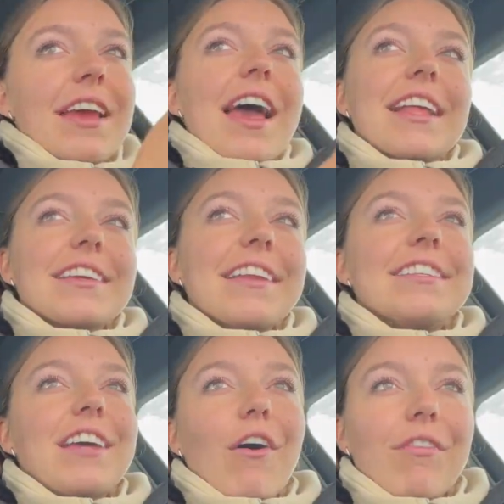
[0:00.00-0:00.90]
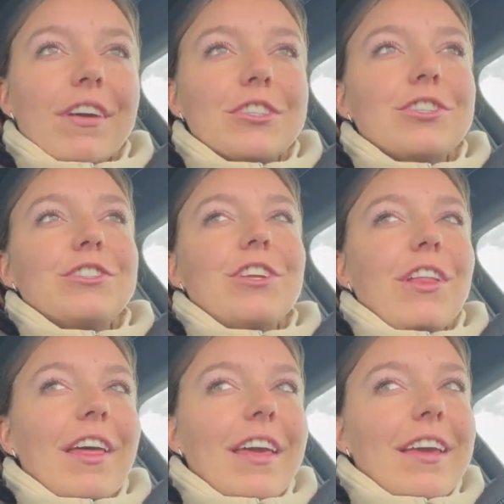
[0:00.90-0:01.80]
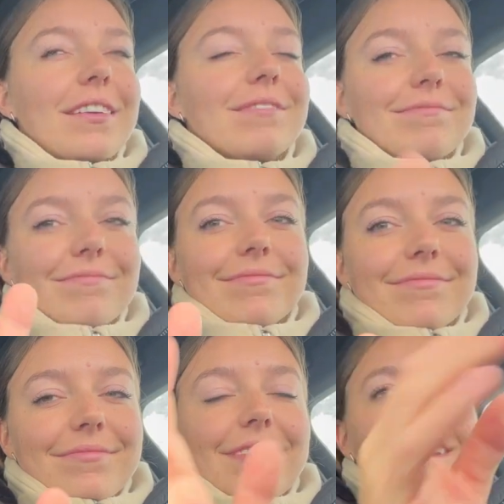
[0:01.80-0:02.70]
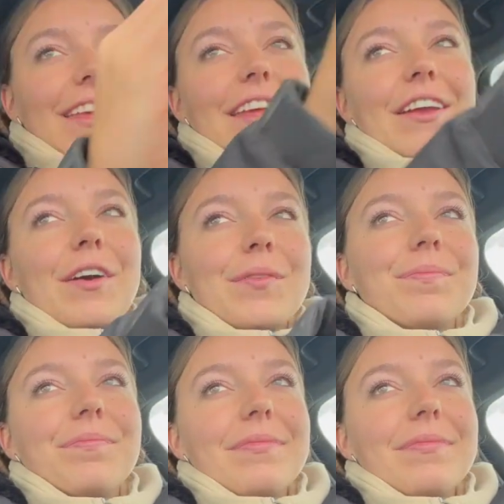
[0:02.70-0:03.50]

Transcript: it's kind of selfish to, like, you know,